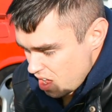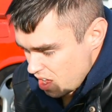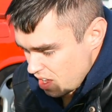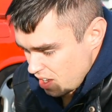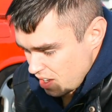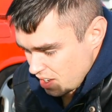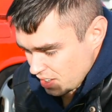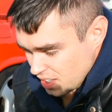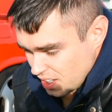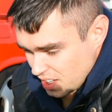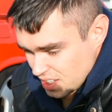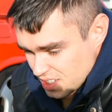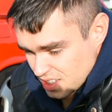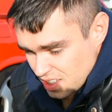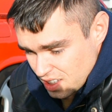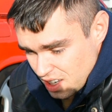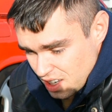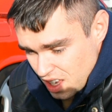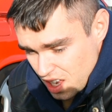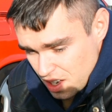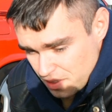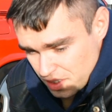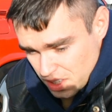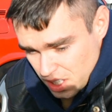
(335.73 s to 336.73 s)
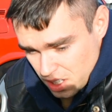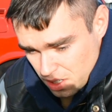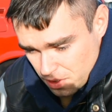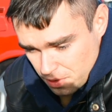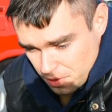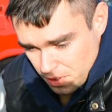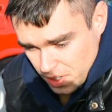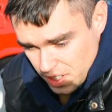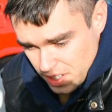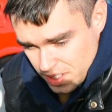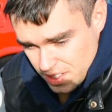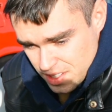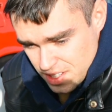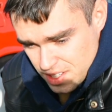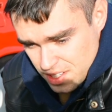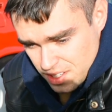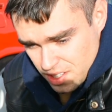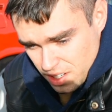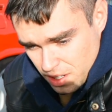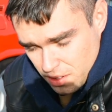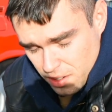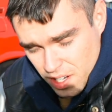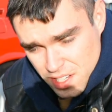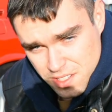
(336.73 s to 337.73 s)
and like I said I have a lot of friends
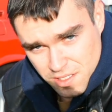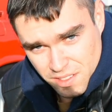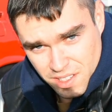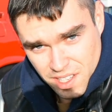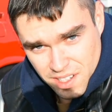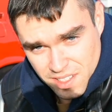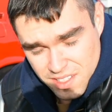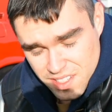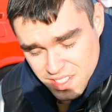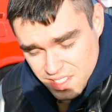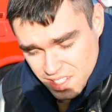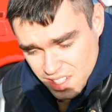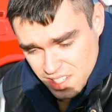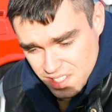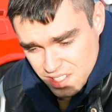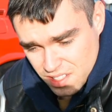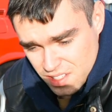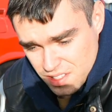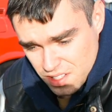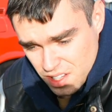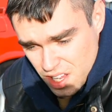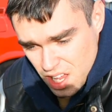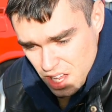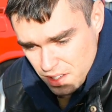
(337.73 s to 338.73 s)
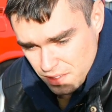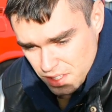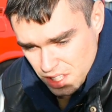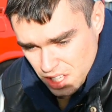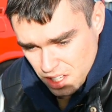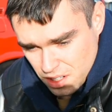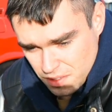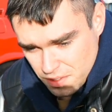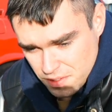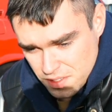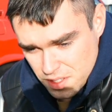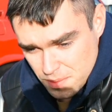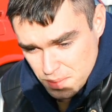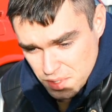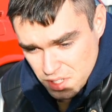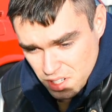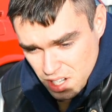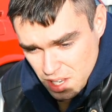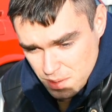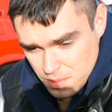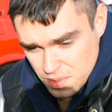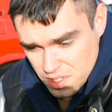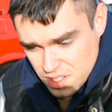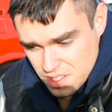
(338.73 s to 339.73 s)
across the United States I also have a lot of
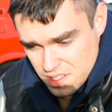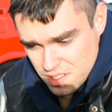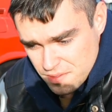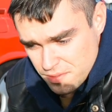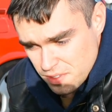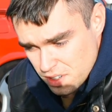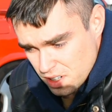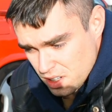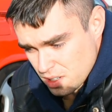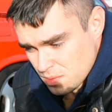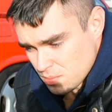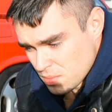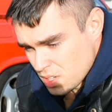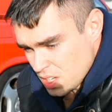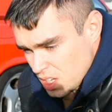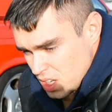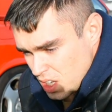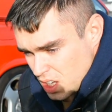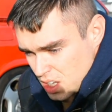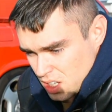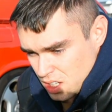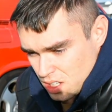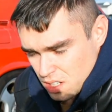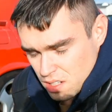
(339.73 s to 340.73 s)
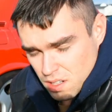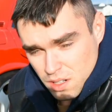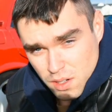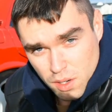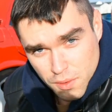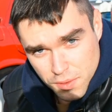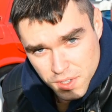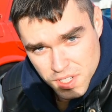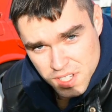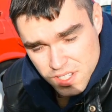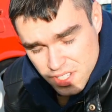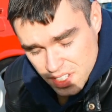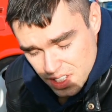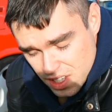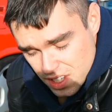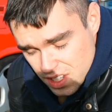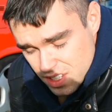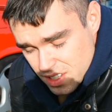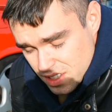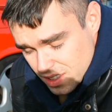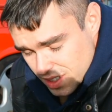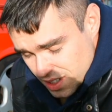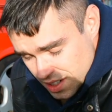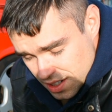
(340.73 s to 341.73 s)
subscribers from you know
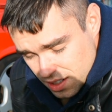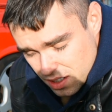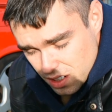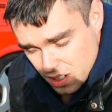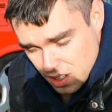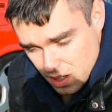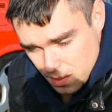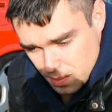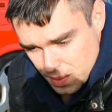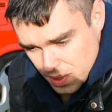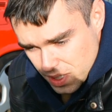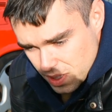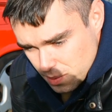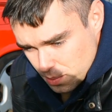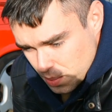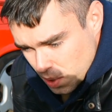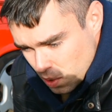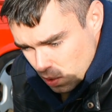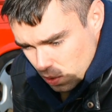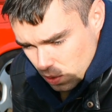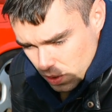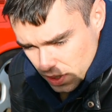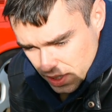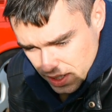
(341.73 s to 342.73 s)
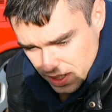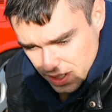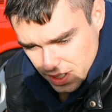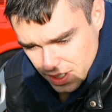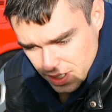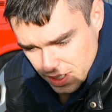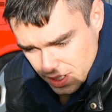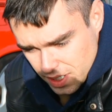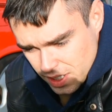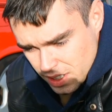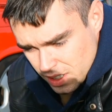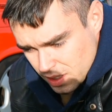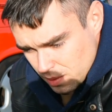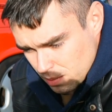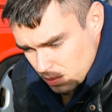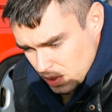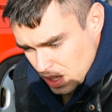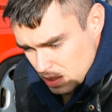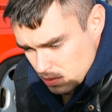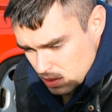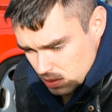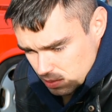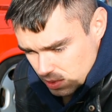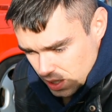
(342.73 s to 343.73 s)
overseas in Europe and Poland and
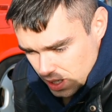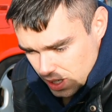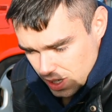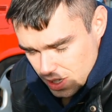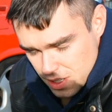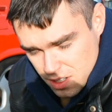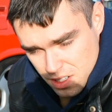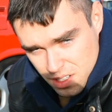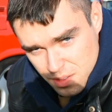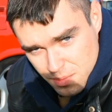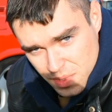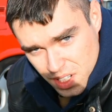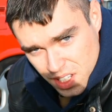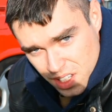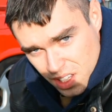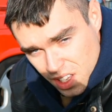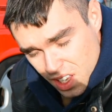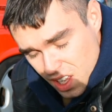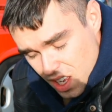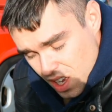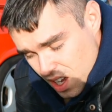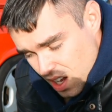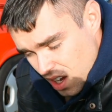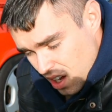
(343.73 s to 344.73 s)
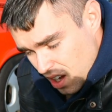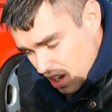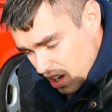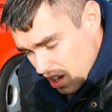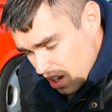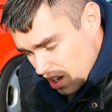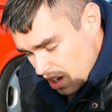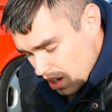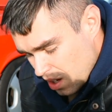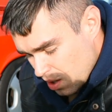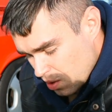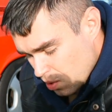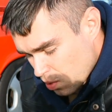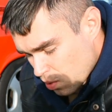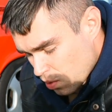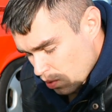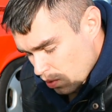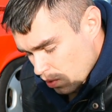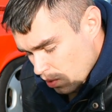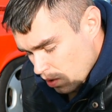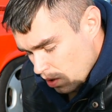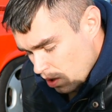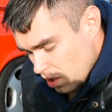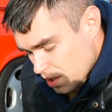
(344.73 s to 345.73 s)
blah blah blah Germany uh,
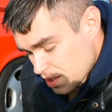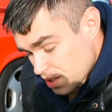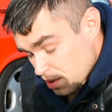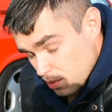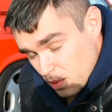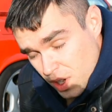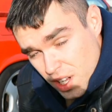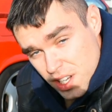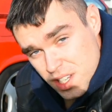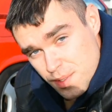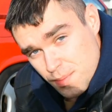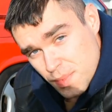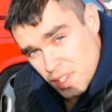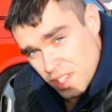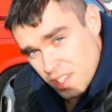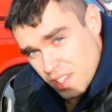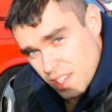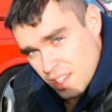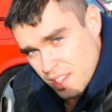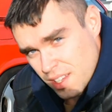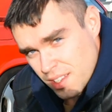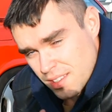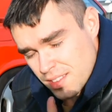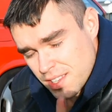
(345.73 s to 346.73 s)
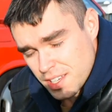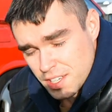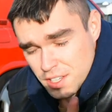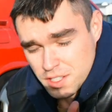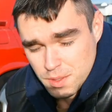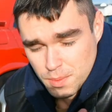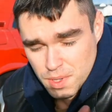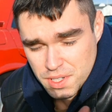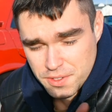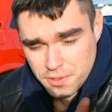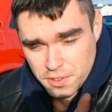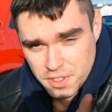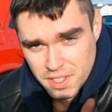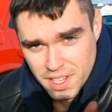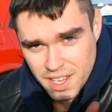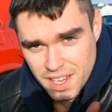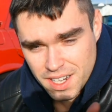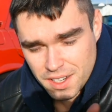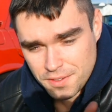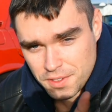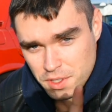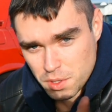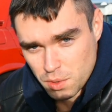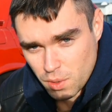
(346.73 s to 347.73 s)
who also watch me and thank you so much for
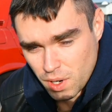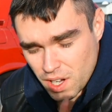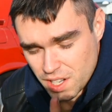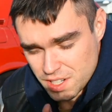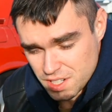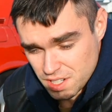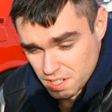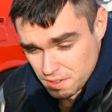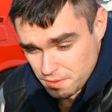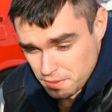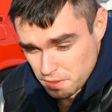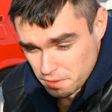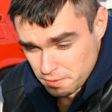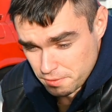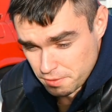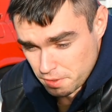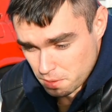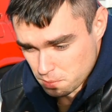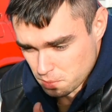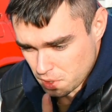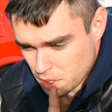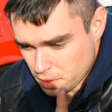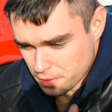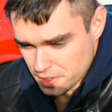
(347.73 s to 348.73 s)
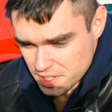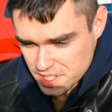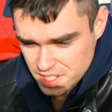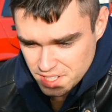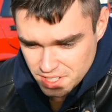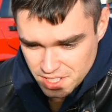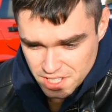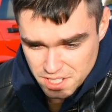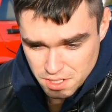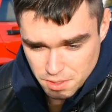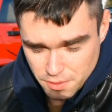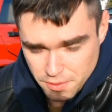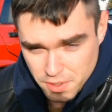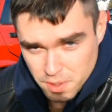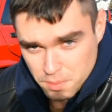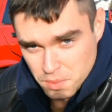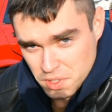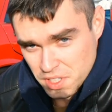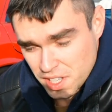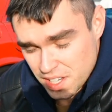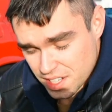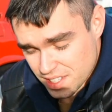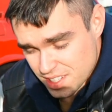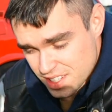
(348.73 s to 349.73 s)
that if you're watching if you're from overseas or from
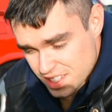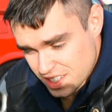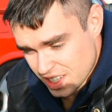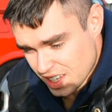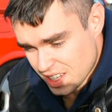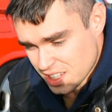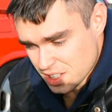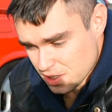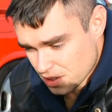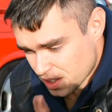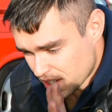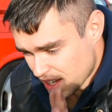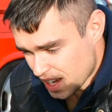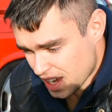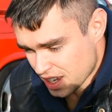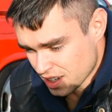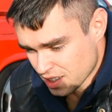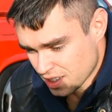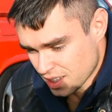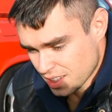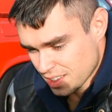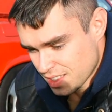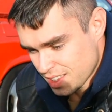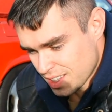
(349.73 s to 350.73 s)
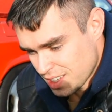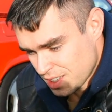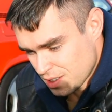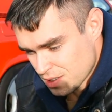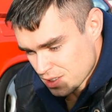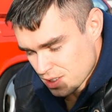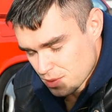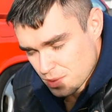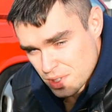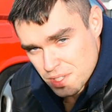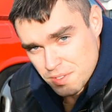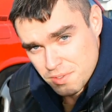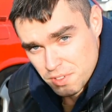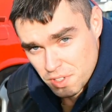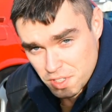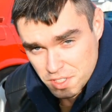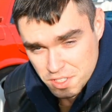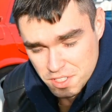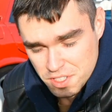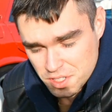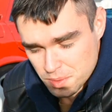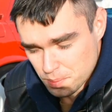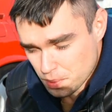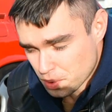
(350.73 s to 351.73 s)
United States or Canada thank you so much for all
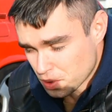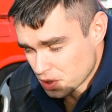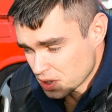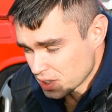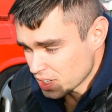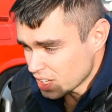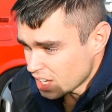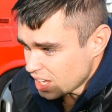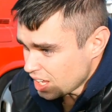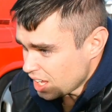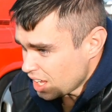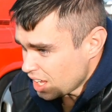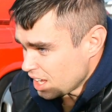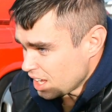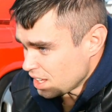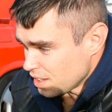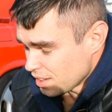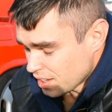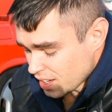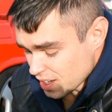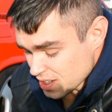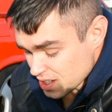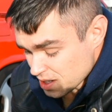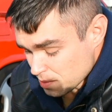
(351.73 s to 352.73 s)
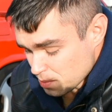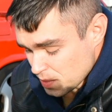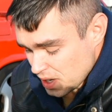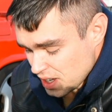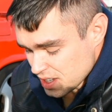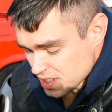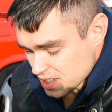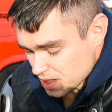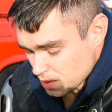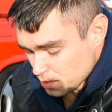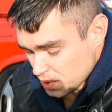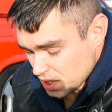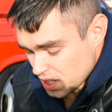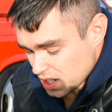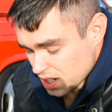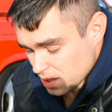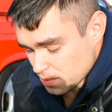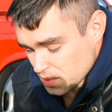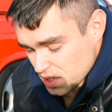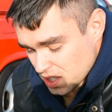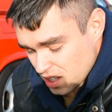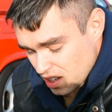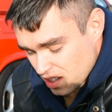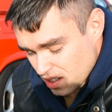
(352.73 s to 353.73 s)
your support you guys are amazing we
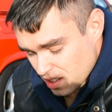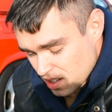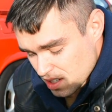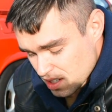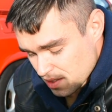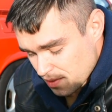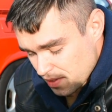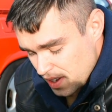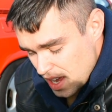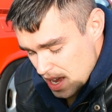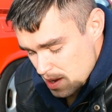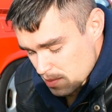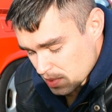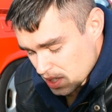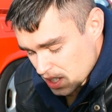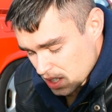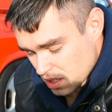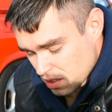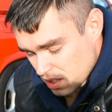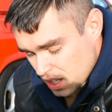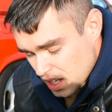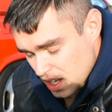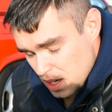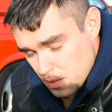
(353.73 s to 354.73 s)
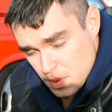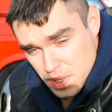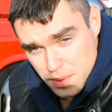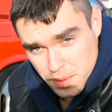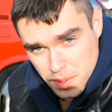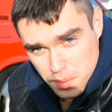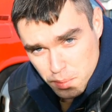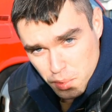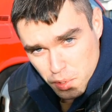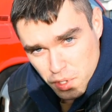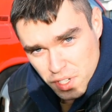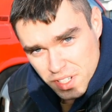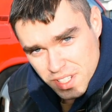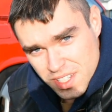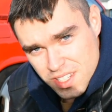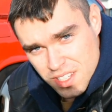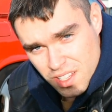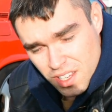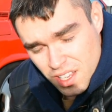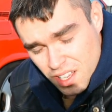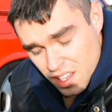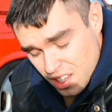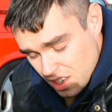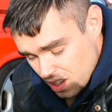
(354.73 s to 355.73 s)
come together as a family okay we were born as,
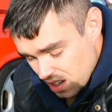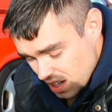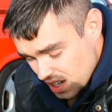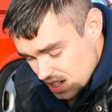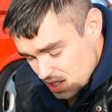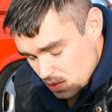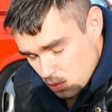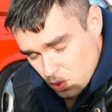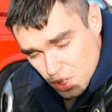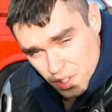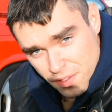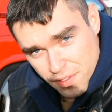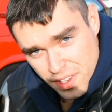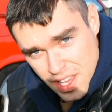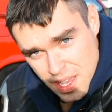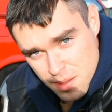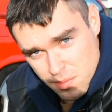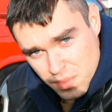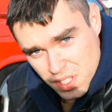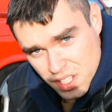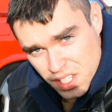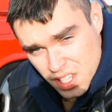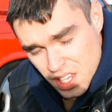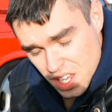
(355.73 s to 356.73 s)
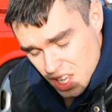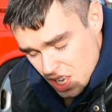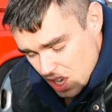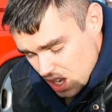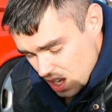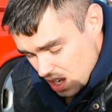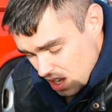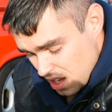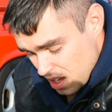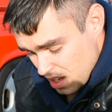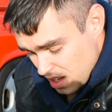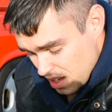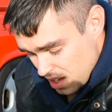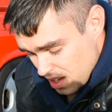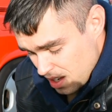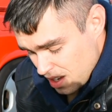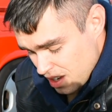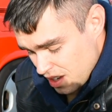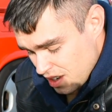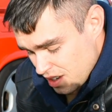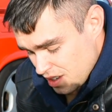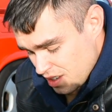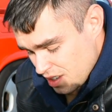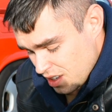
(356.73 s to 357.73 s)
uh, as one family
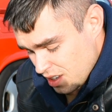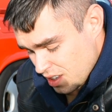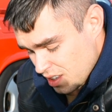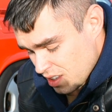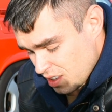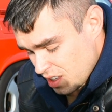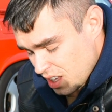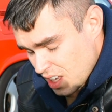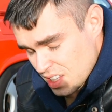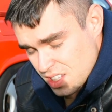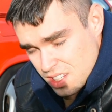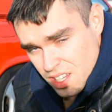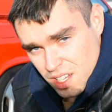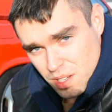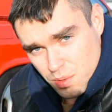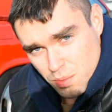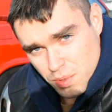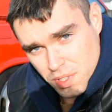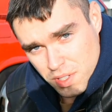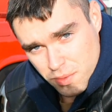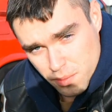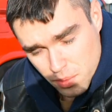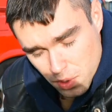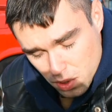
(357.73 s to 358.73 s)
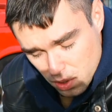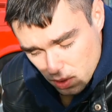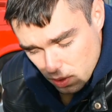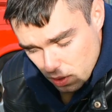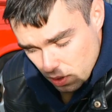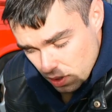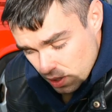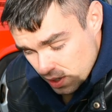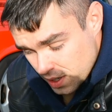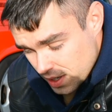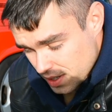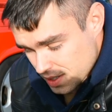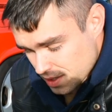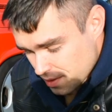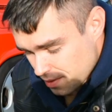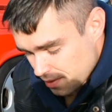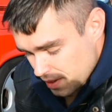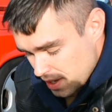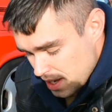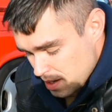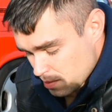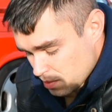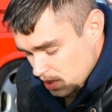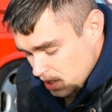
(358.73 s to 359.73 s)
and uh, that's how we roll as a
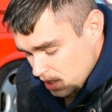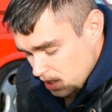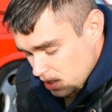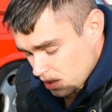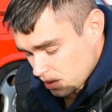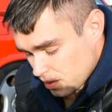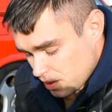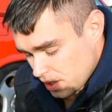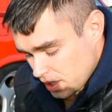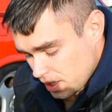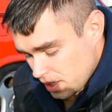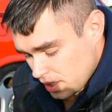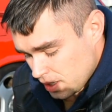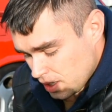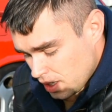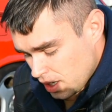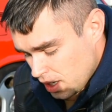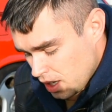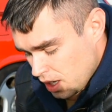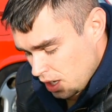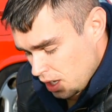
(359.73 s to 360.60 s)
family okay